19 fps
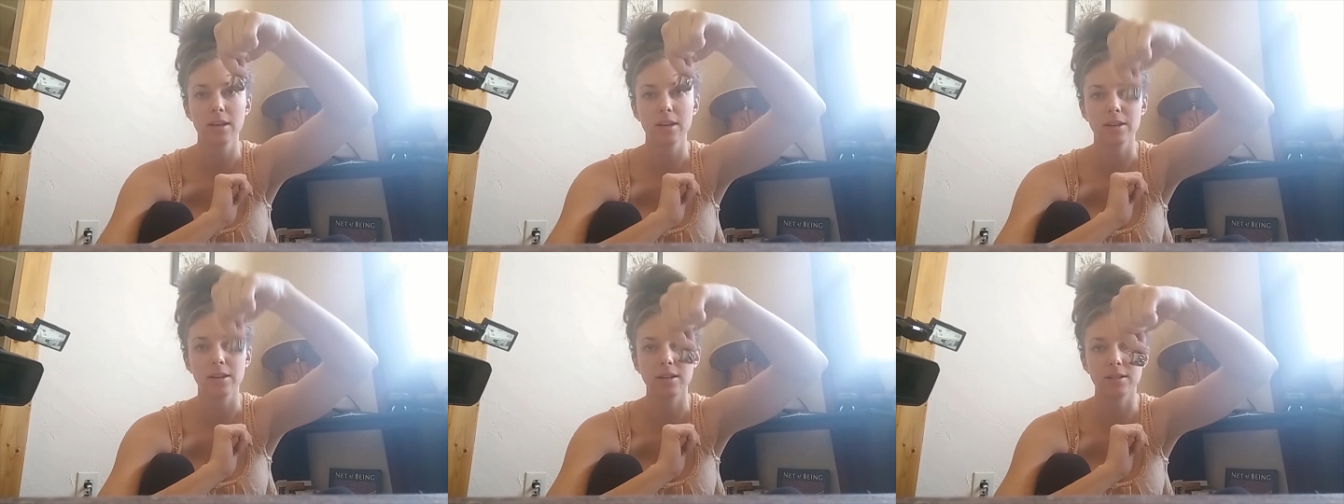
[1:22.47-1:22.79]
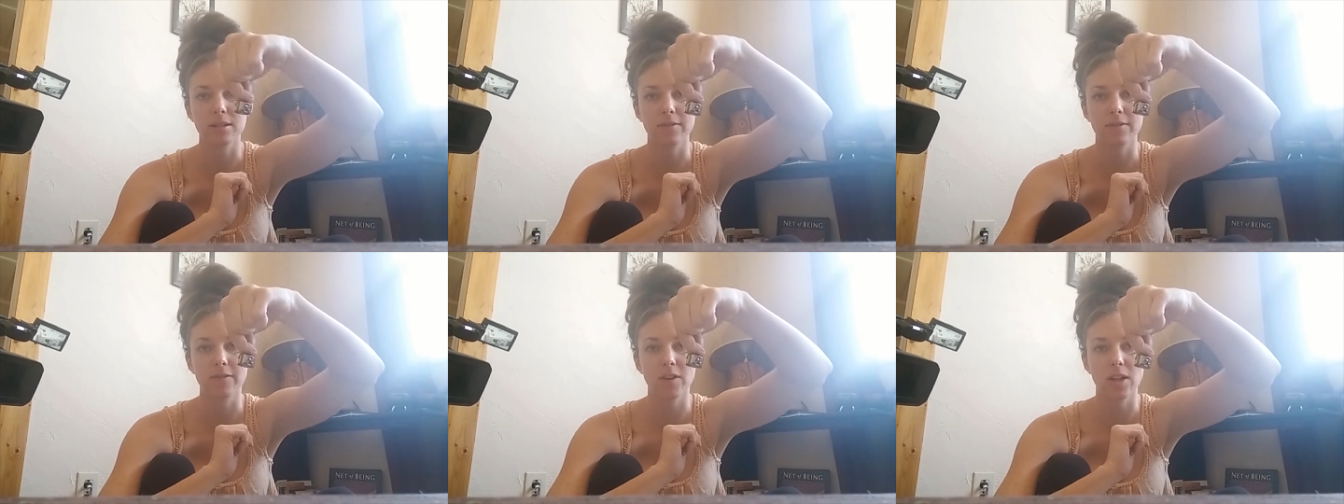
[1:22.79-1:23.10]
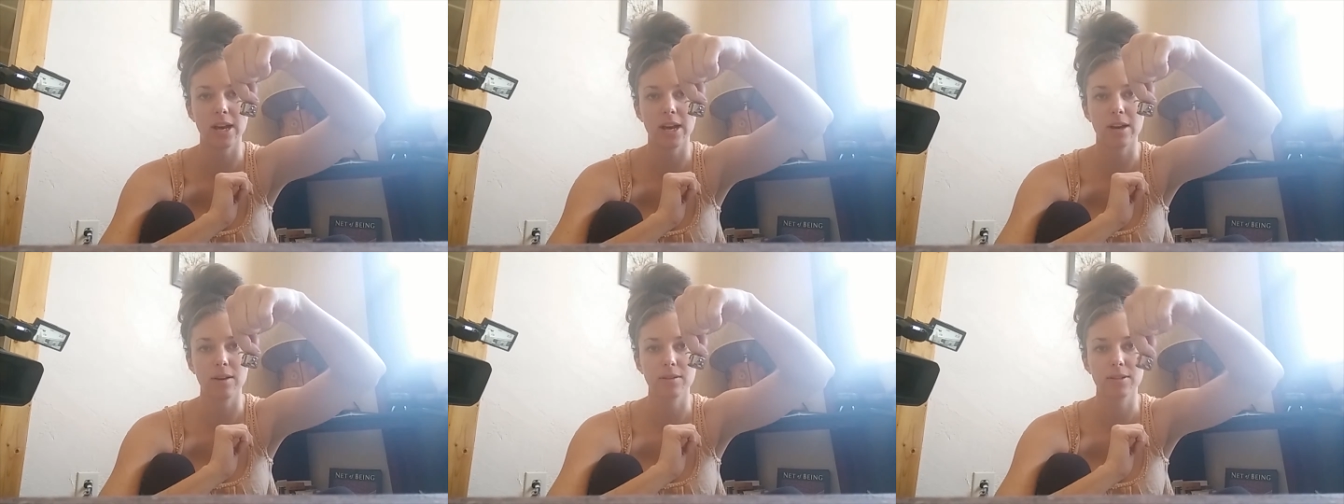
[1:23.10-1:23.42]
place the
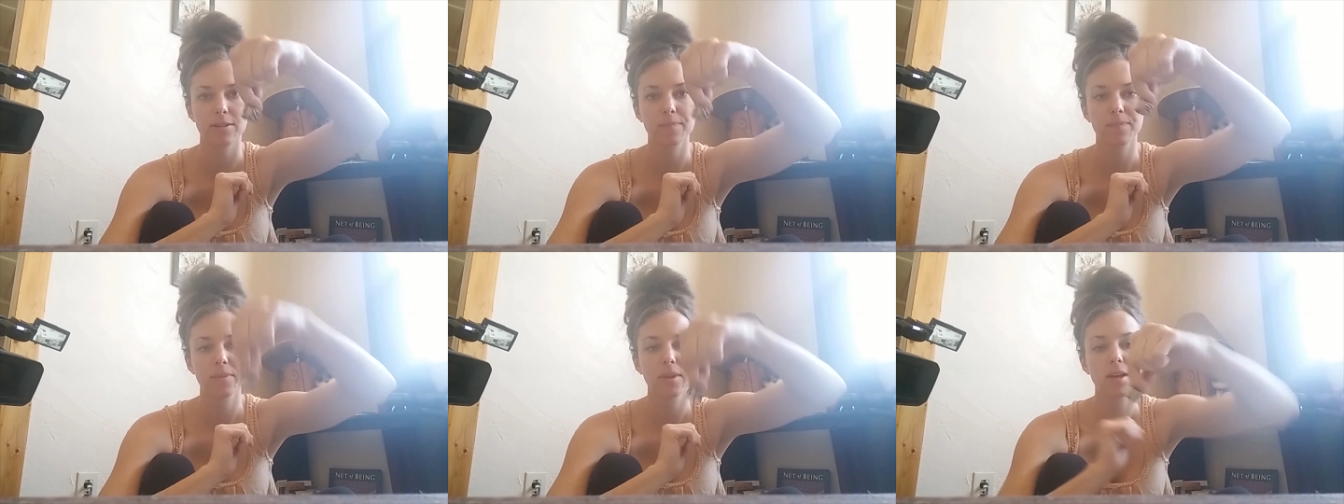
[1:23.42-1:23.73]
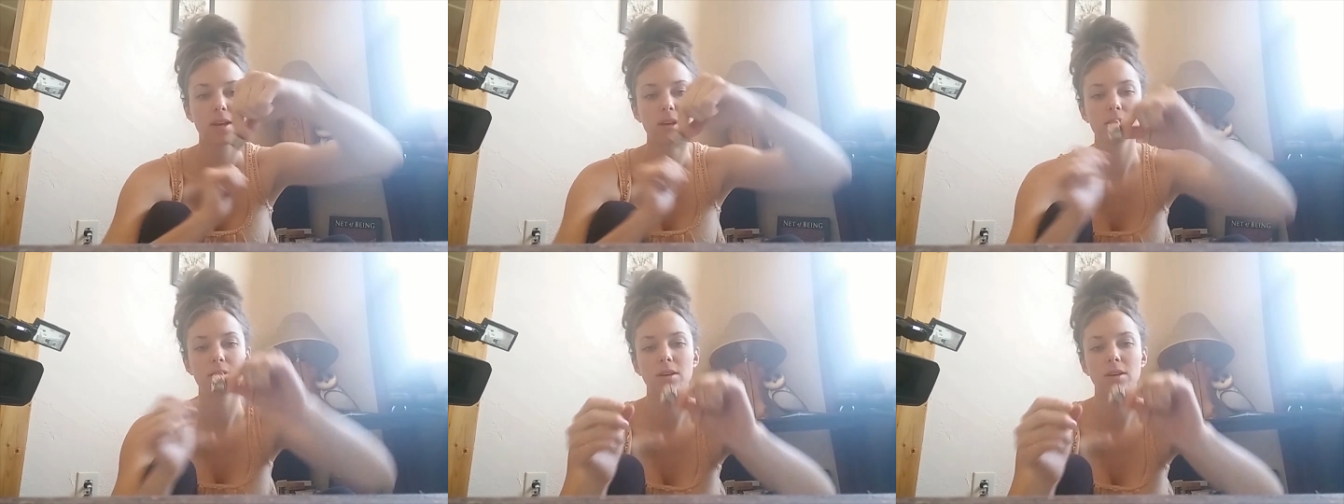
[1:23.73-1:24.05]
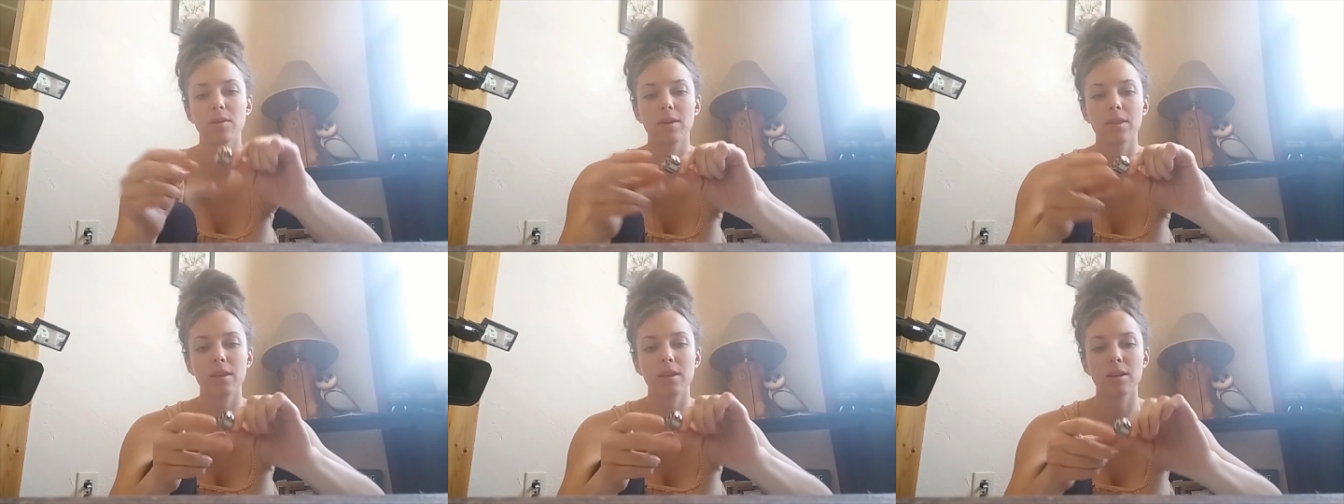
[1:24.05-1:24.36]
bobbin in there.
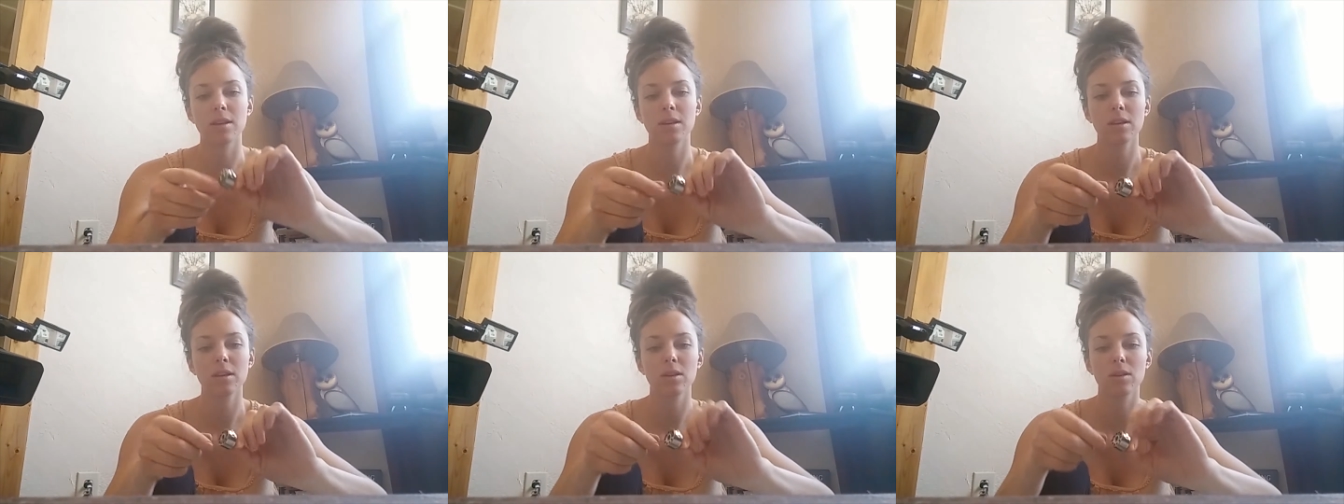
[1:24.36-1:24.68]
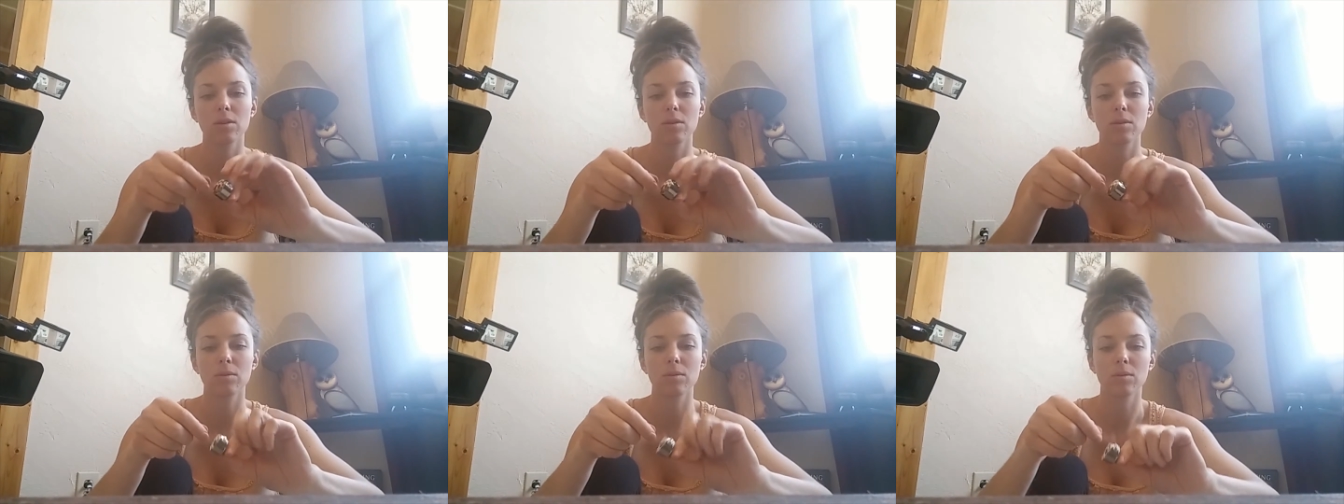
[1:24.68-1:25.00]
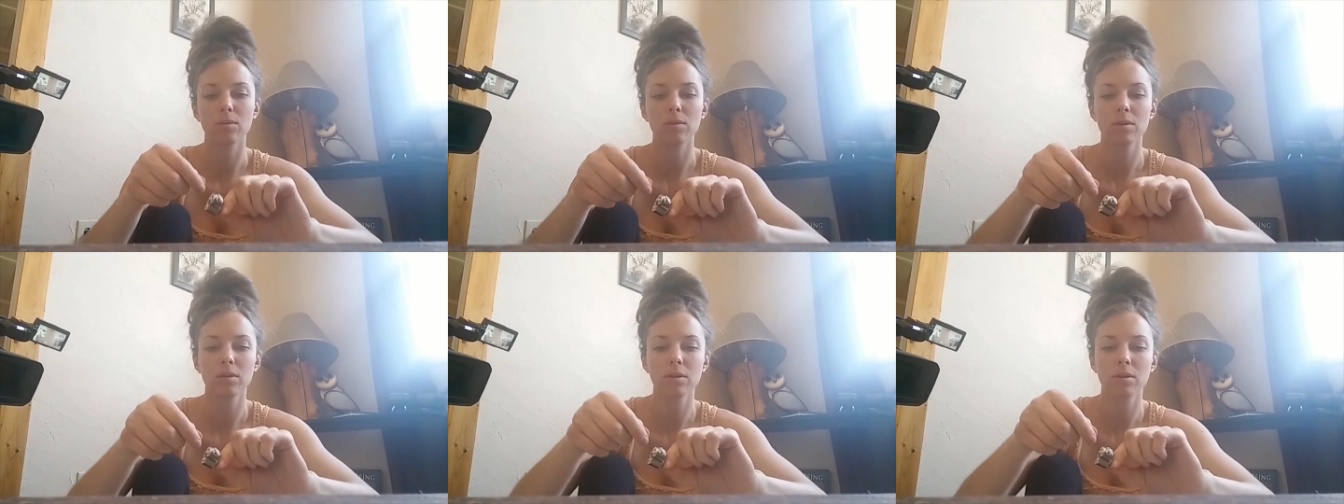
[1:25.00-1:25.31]
It doesn't fall out.
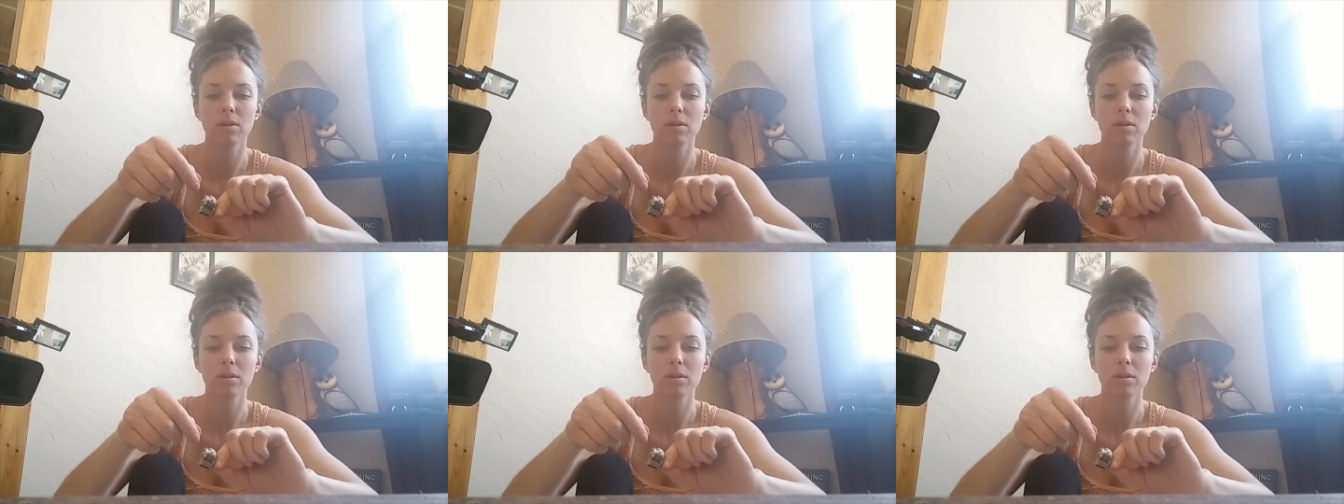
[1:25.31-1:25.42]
